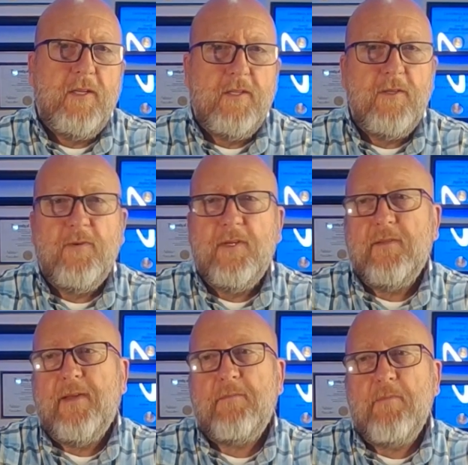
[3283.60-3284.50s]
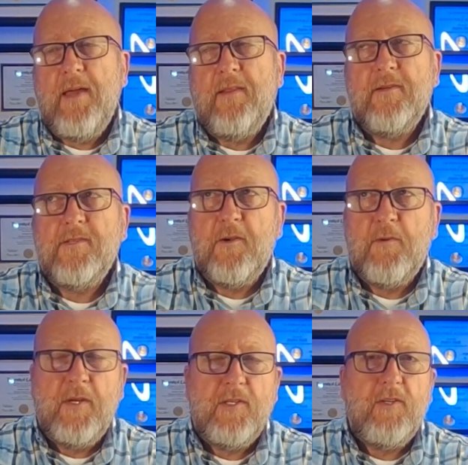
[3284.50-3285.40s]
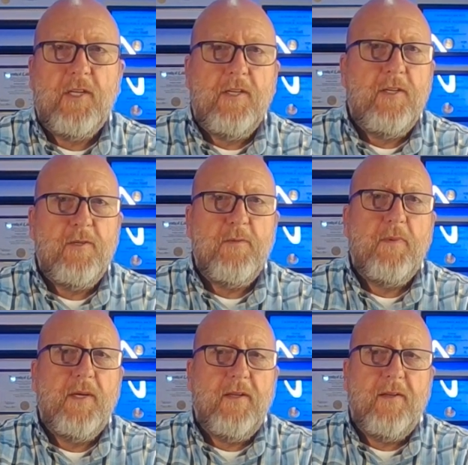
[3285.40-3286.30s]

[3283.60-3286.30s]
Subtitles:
do with, like, man, there's so much you could do, but